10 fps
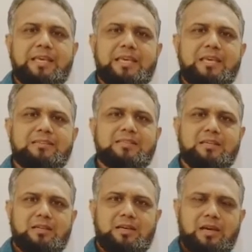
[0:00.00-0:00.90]

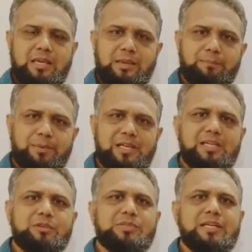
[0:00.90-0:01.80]
is
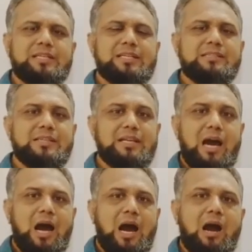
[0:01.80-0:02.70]
imperative sentence,
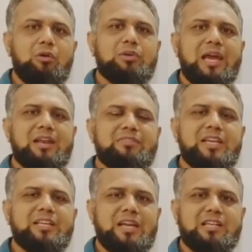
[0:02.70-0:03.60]
then how can
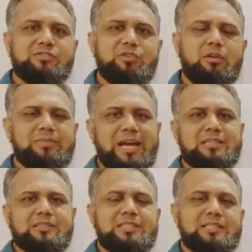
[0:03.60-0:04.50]
we transform
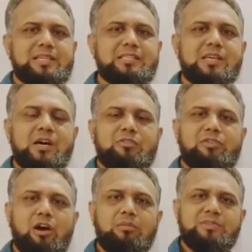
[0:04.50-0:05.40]
that sentence
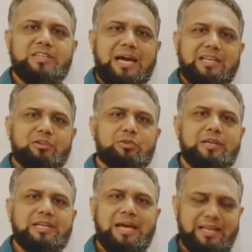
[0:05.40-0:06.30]
from direct to
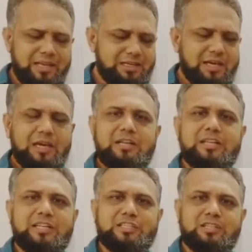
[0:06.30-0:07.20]
indirect
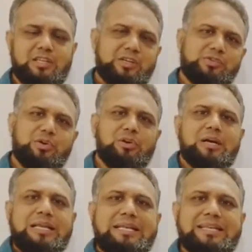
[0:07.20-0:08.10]
narration?
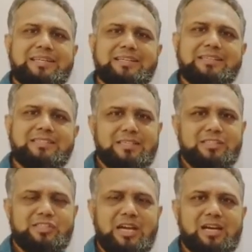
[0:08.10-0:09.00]
So let
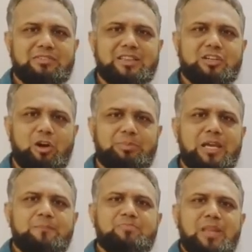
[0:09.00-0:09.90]
us start with the
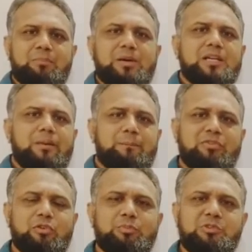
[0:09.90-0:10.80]
topic, but
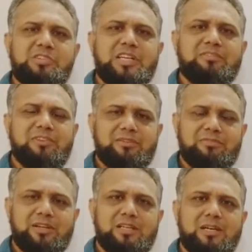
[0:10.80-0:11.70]
before proceeding
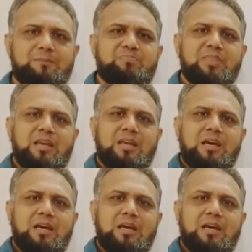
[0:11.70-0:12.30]
further,